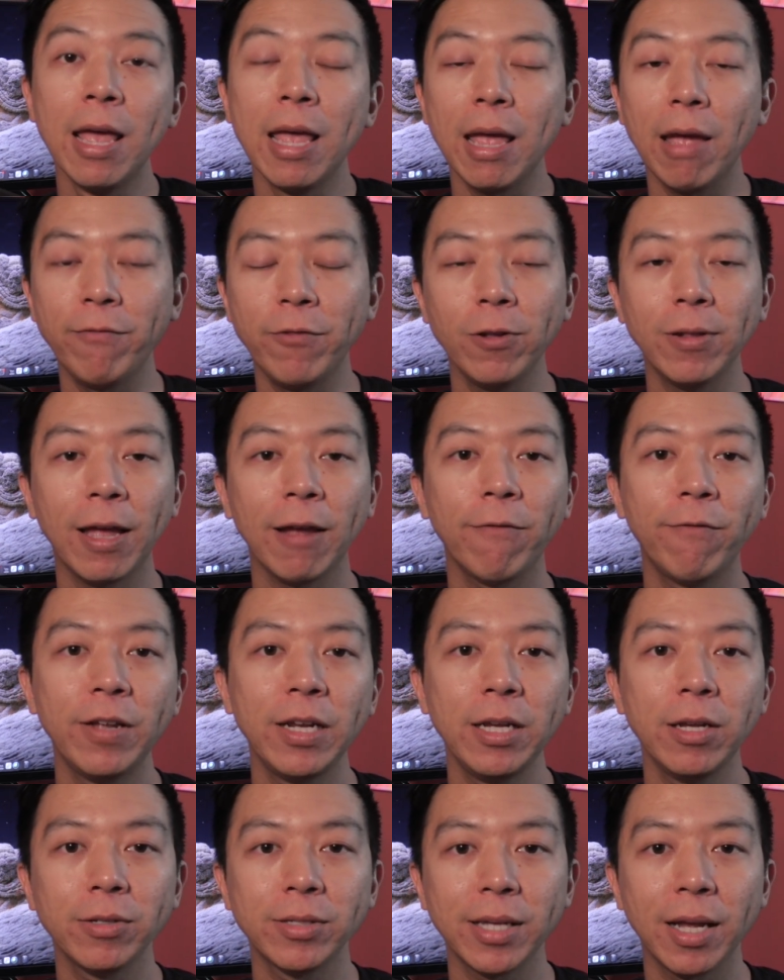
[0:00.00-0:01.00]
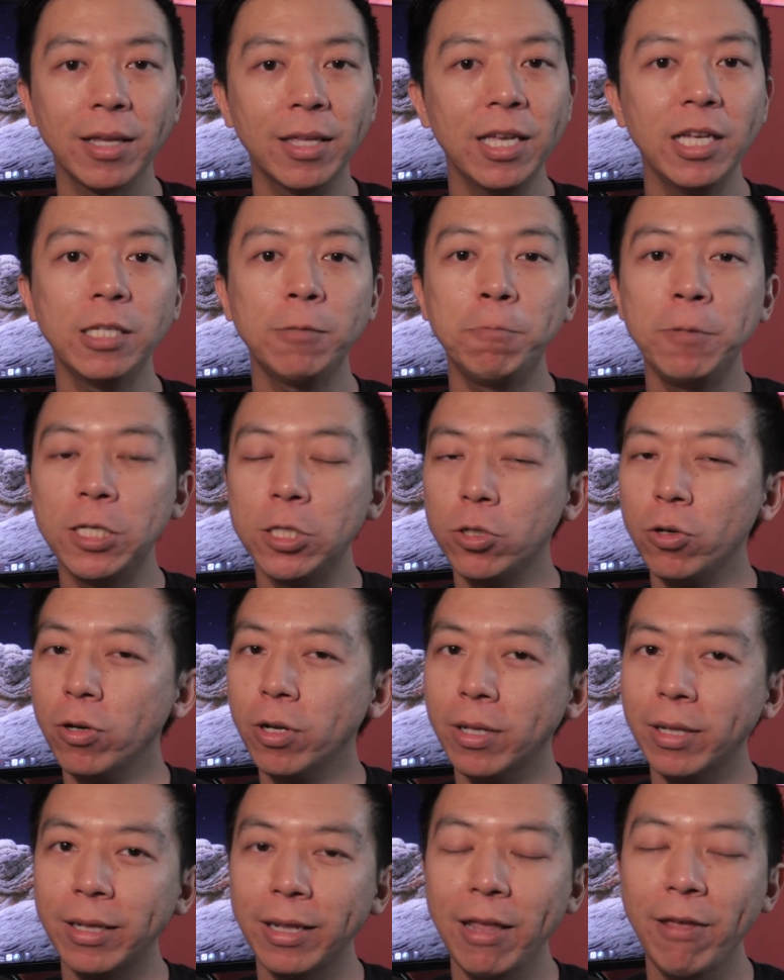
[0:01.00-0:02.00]
If you like videos like this, be sure
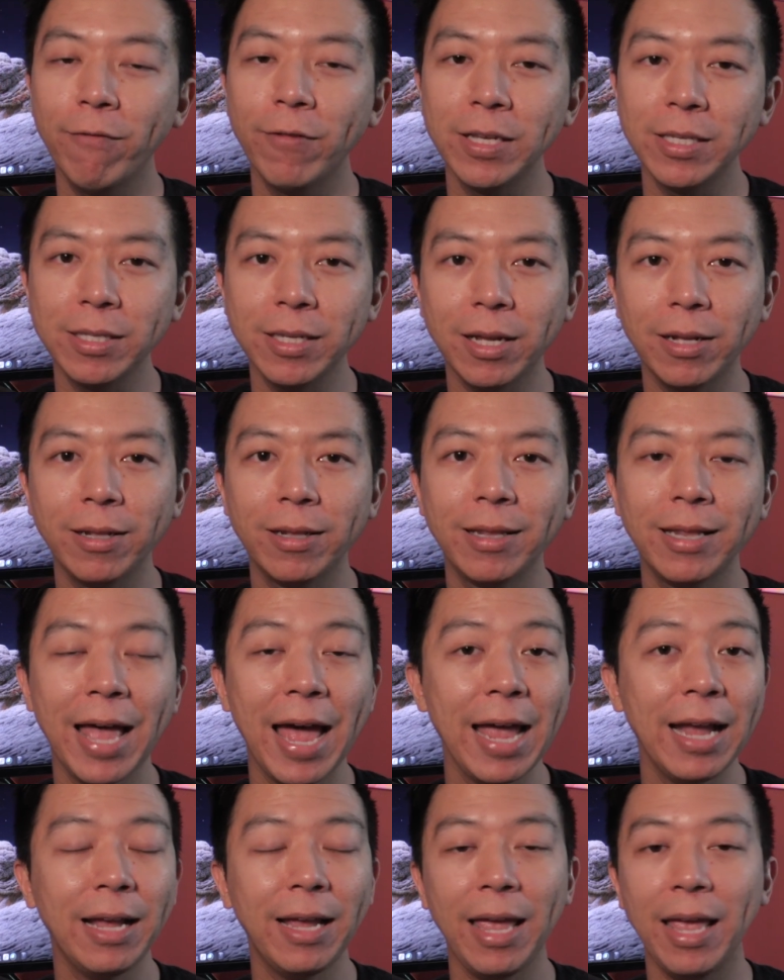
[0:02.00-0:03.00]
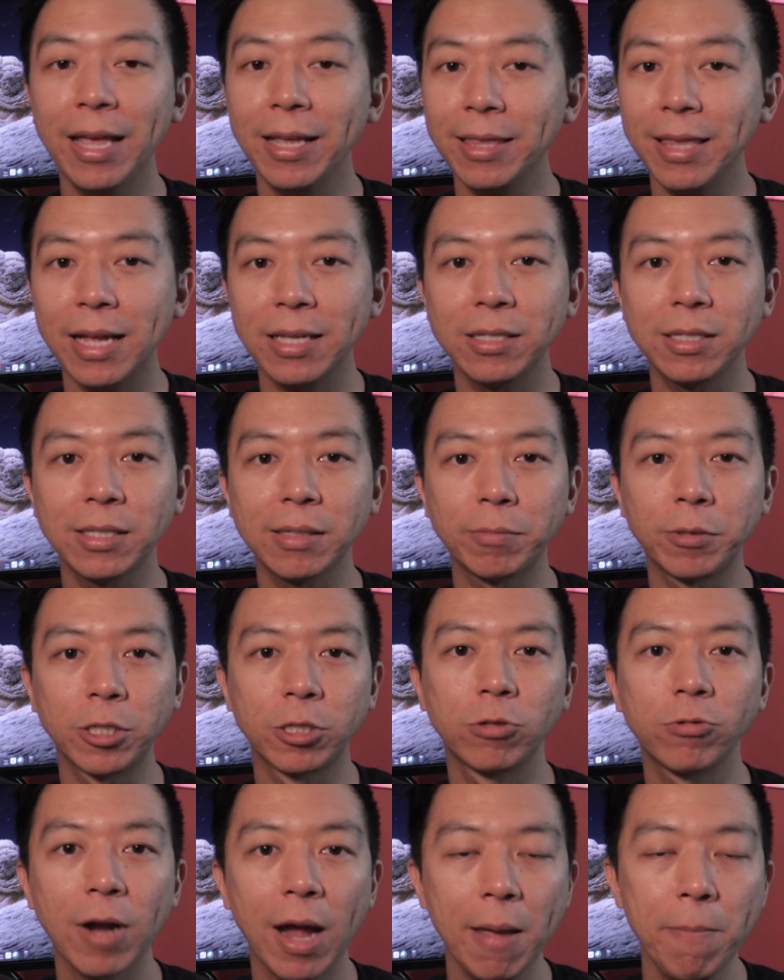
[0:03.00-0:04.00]
to leave us a like, hit that
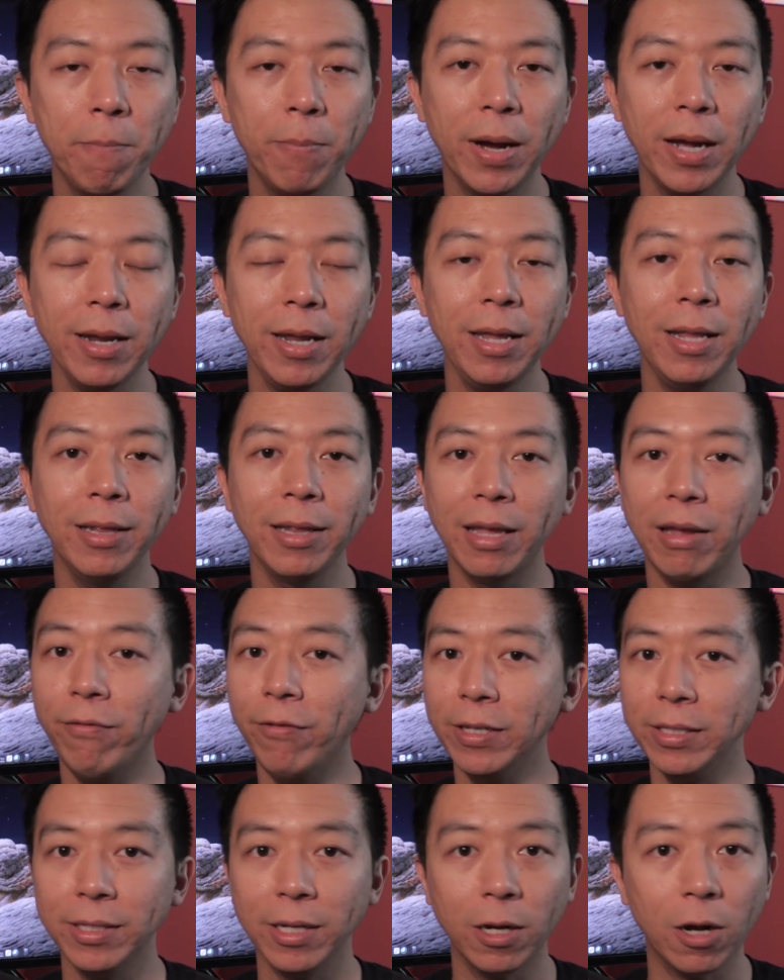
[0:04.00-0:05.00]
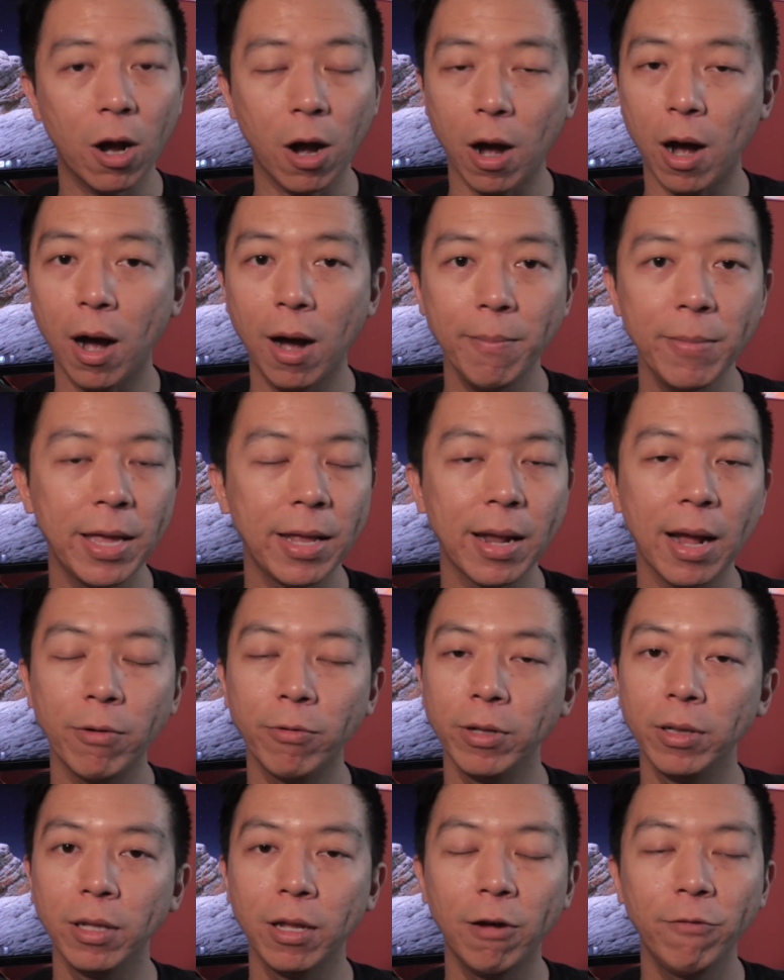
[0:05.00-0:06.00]
subscribe button, leave us a comment. I
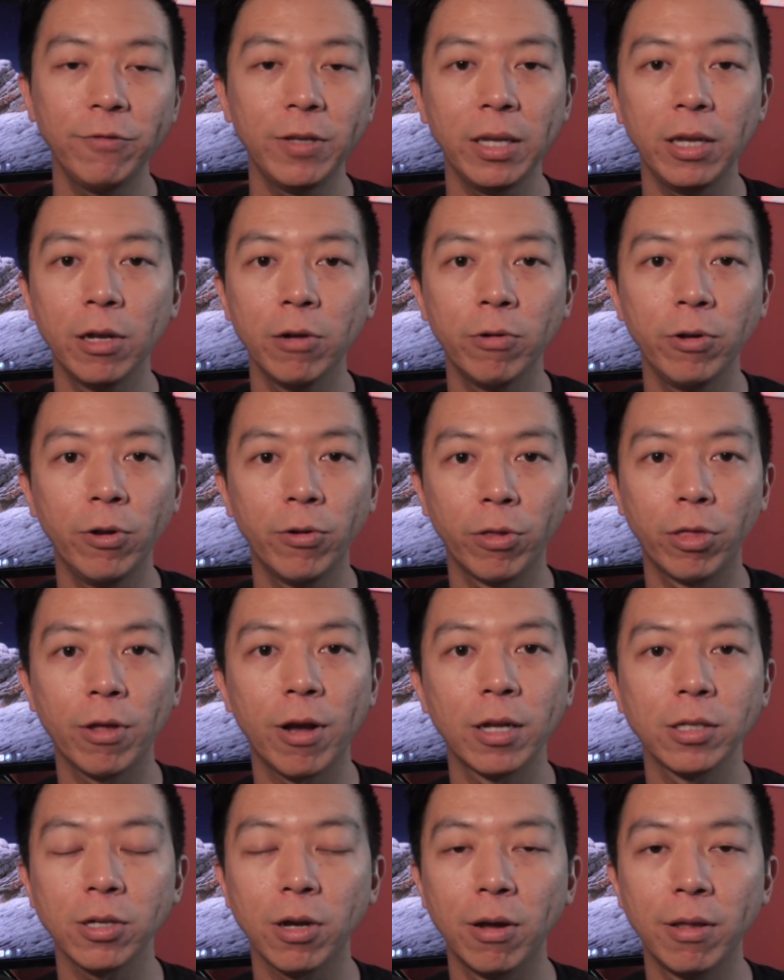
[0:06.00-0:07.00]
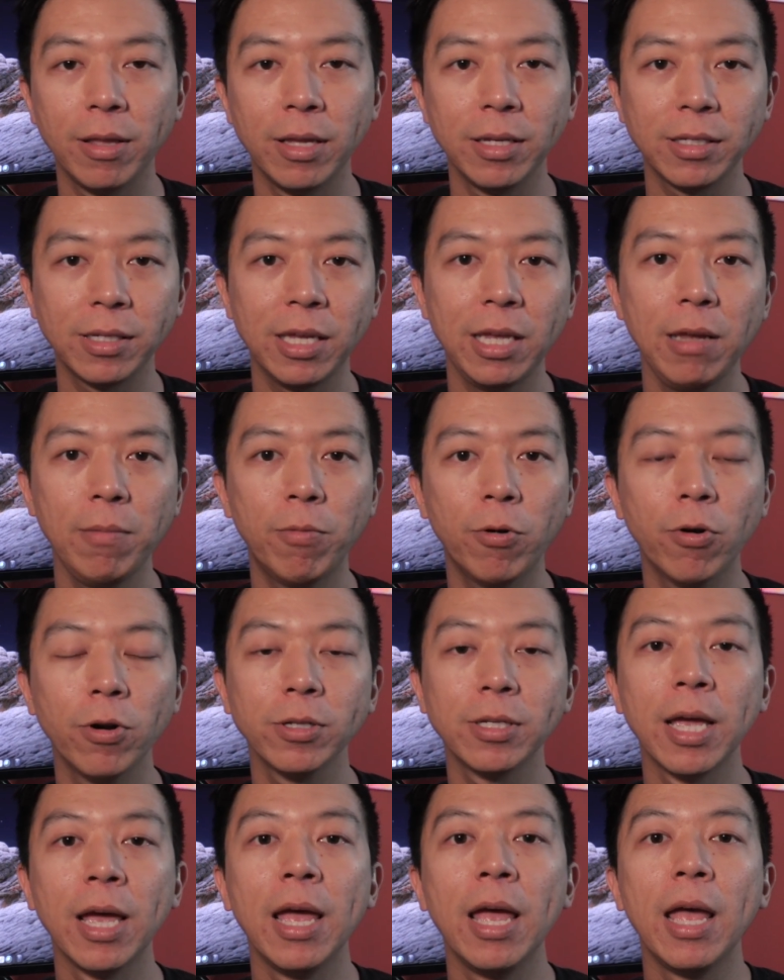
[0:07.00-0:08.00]
would love to hear your thoughts on this keyboard.